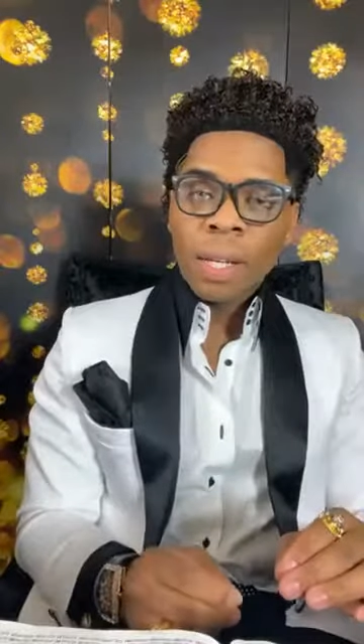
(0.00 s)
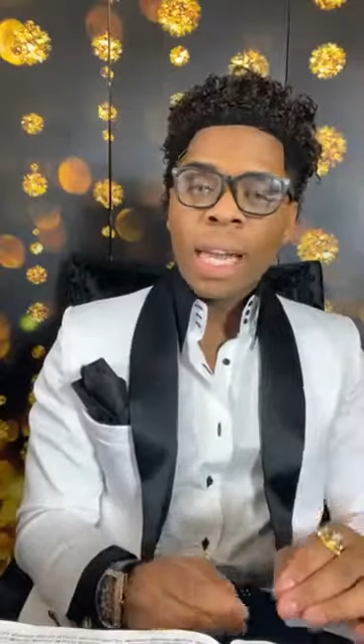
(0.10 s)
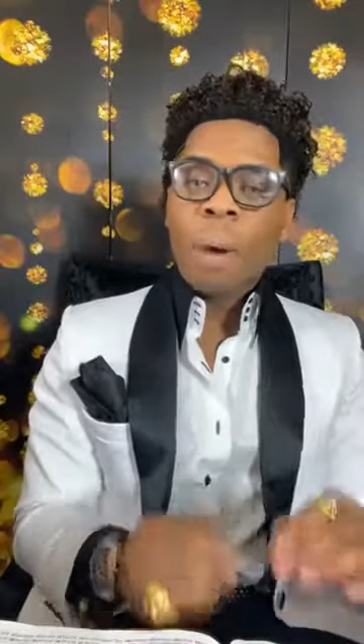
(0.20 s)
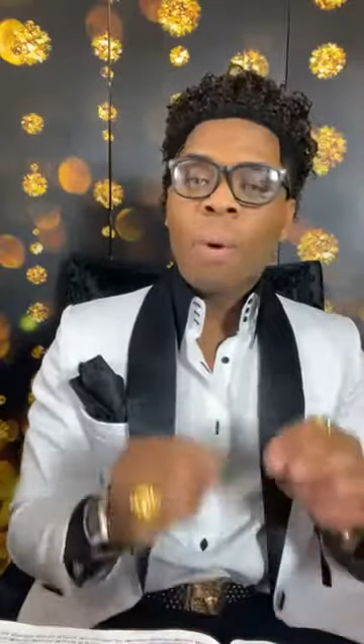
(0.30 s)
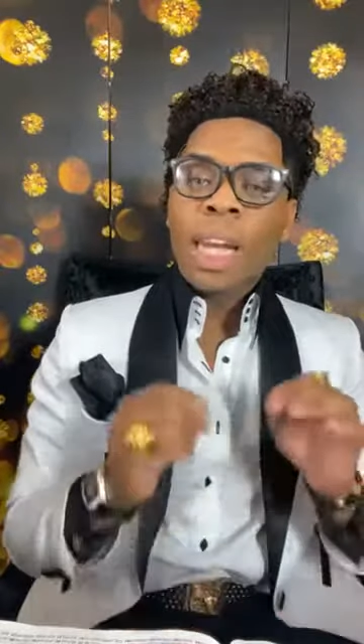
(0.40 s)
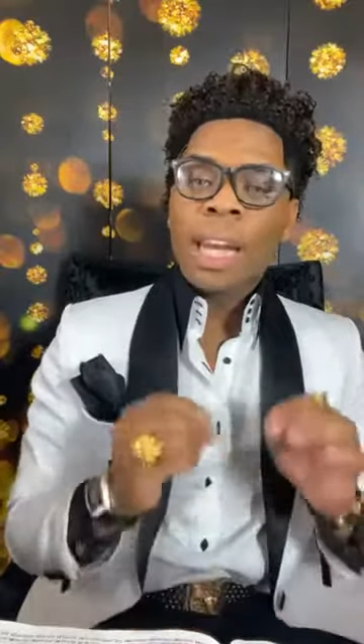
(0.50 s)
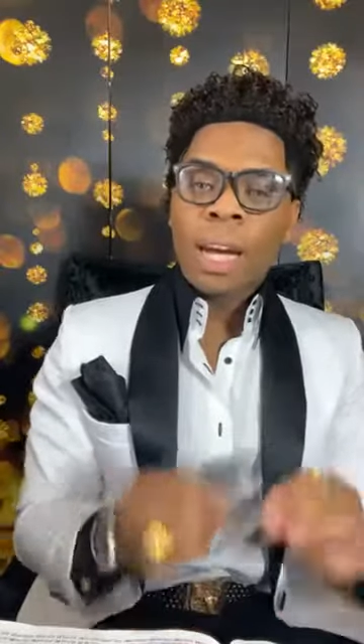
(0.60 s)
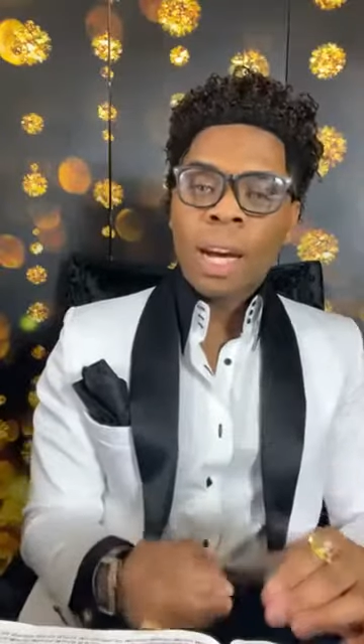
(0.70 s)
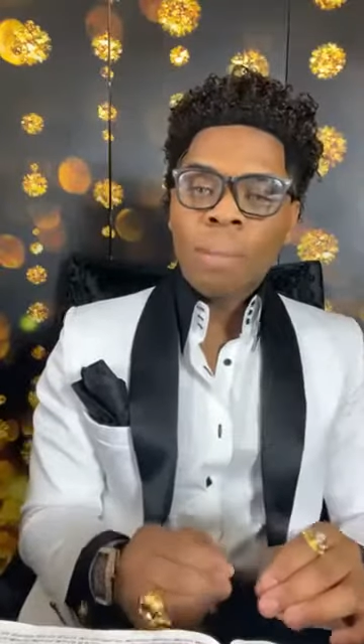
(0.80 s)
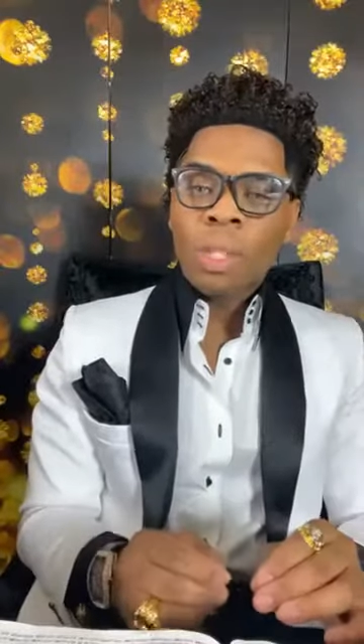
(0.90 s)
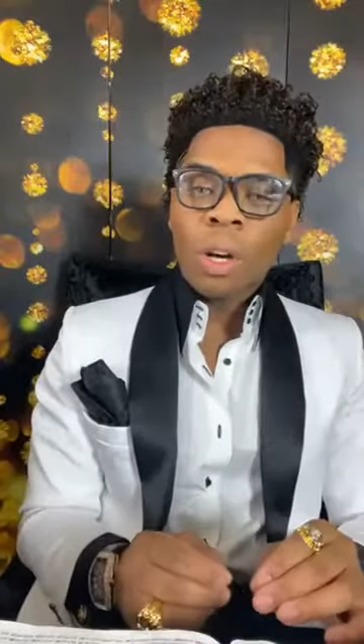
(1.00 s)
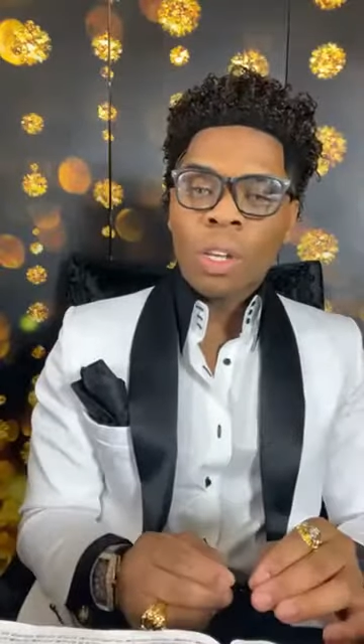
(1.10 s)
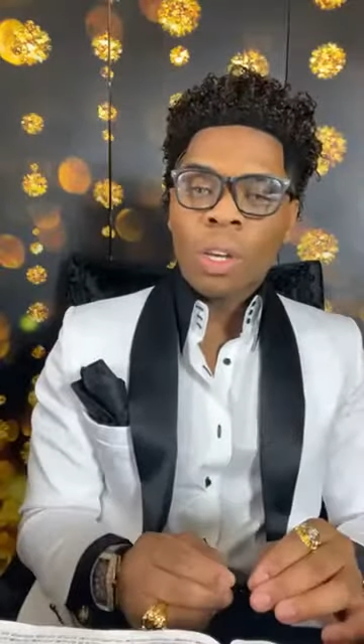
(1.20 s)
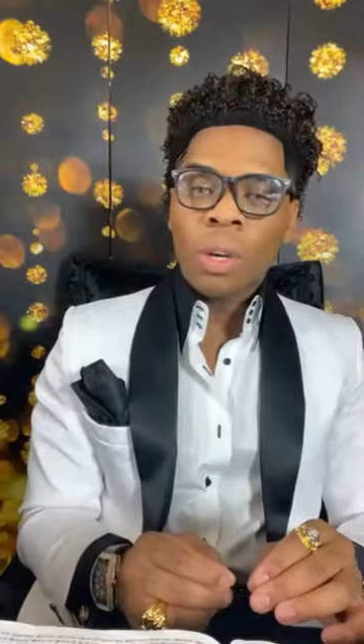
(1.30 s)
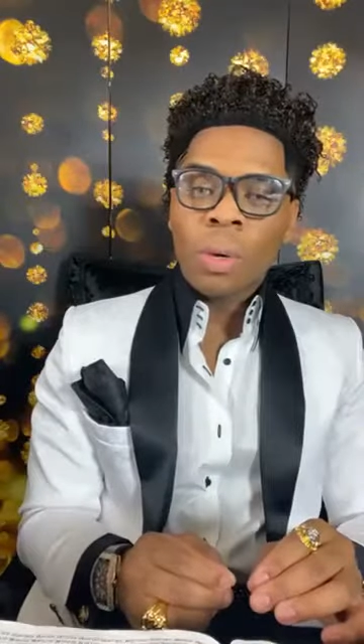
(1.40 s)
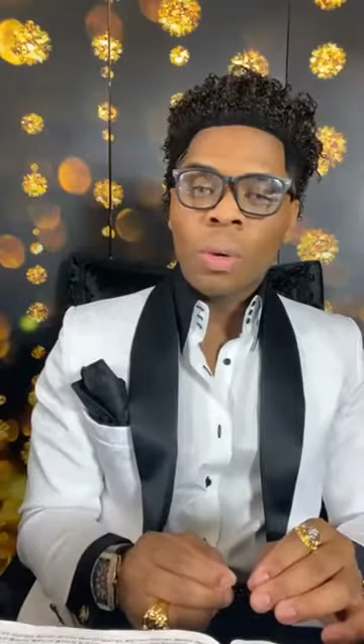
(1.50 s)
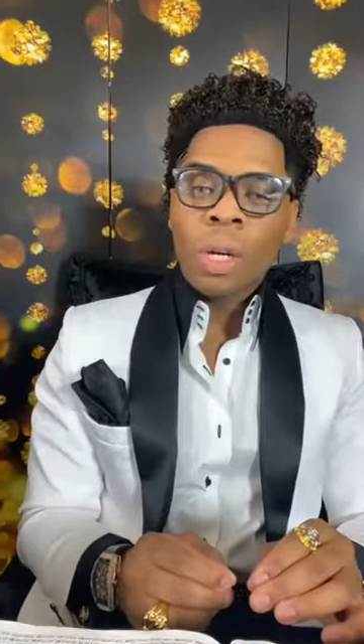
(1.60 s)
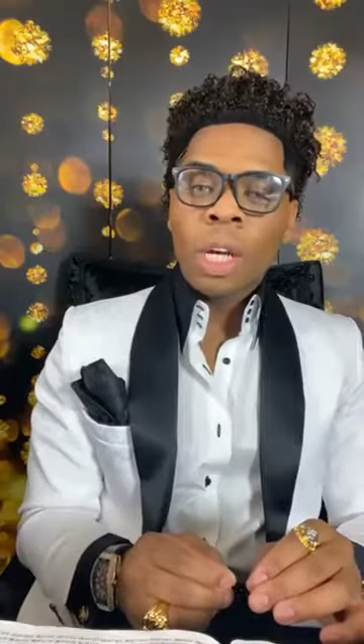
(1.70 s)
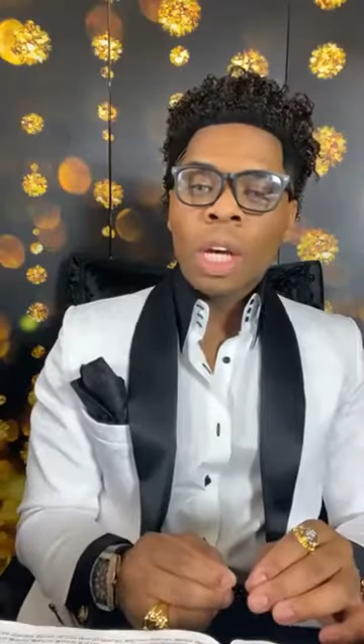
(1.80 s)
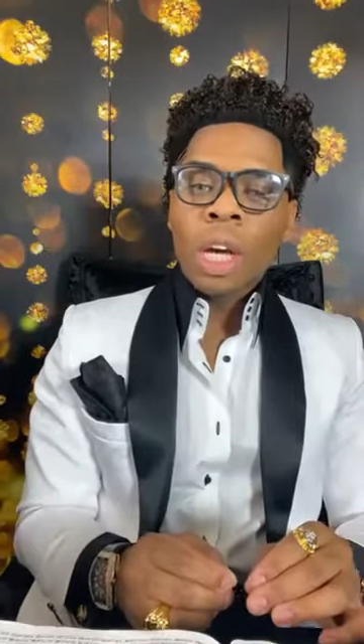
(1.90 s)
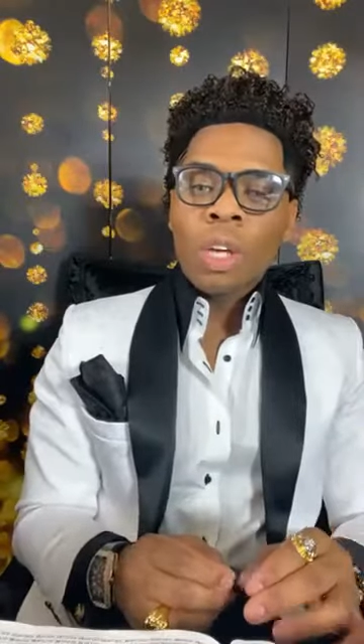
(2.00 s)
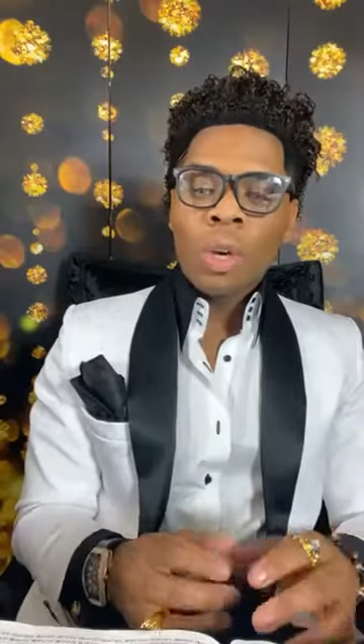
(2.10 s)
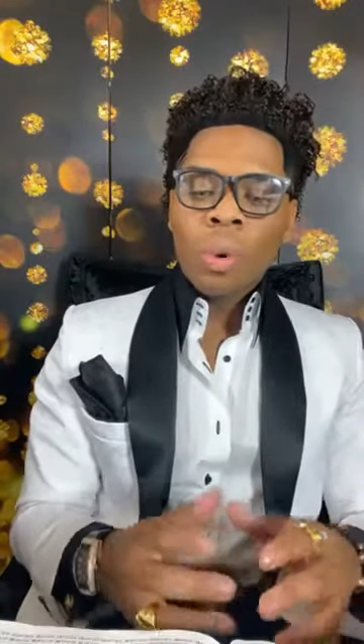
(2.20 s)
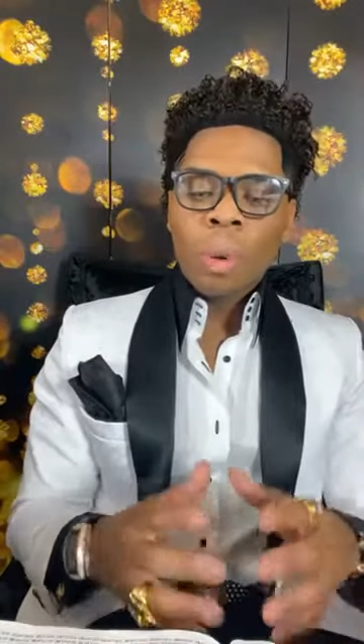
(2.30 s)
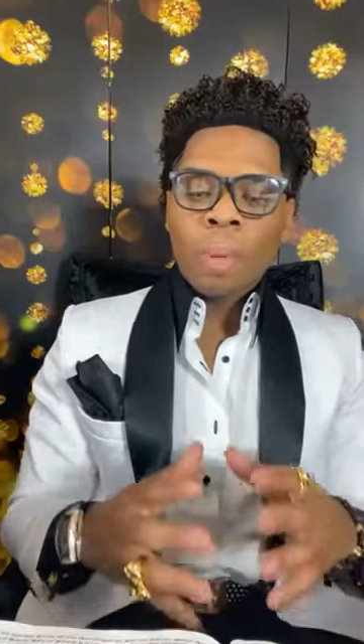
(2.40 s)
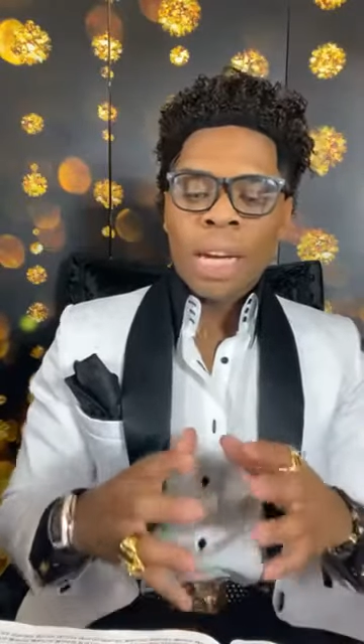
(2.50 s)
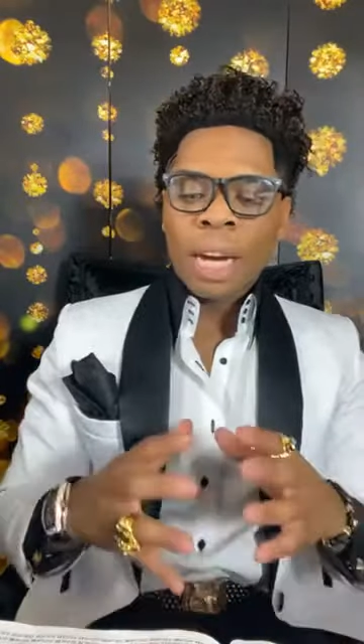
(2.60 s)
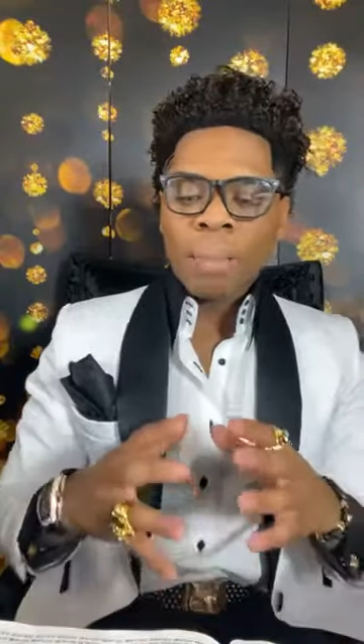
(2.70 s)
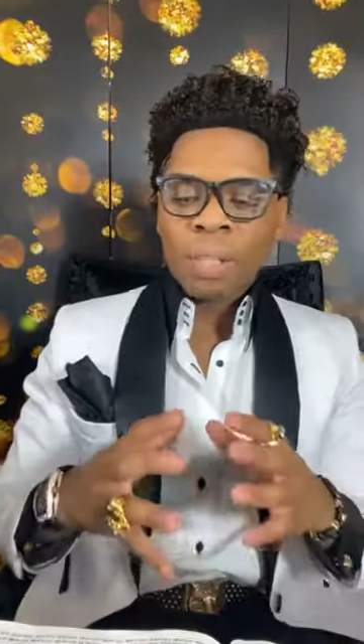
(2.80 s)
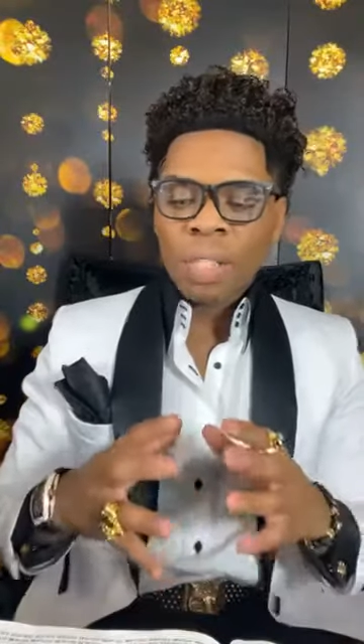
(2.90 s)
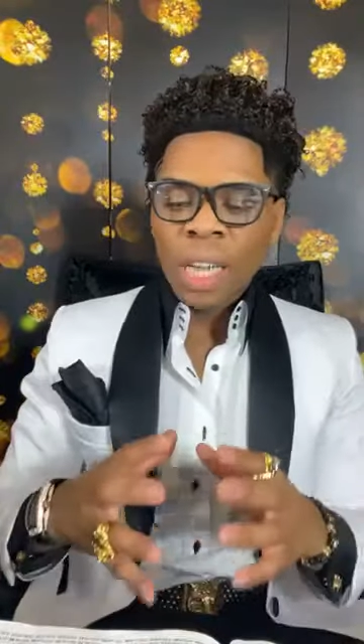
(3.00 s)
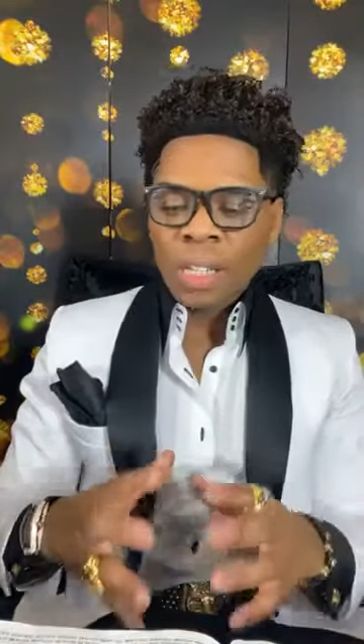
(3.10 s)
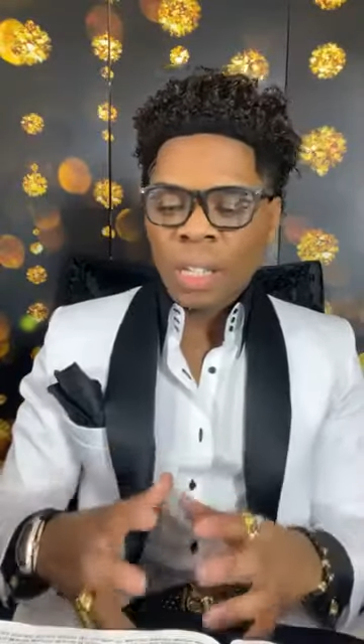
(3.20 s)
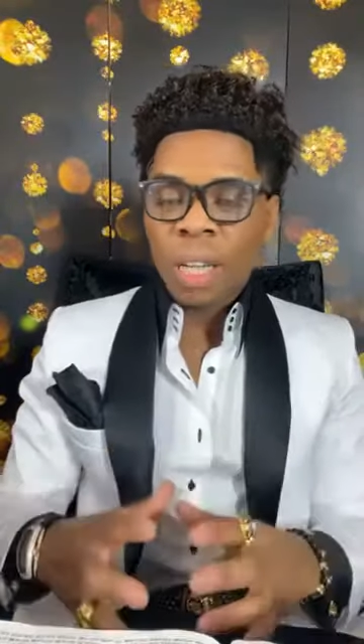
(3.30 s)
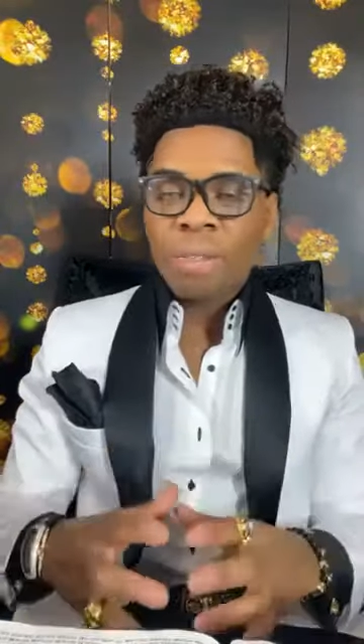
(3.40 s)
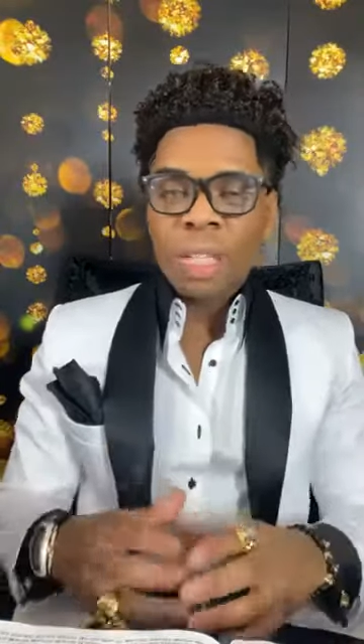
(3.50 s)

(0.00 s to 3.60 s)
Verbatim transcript: that when it comes on you, you will become sensitive to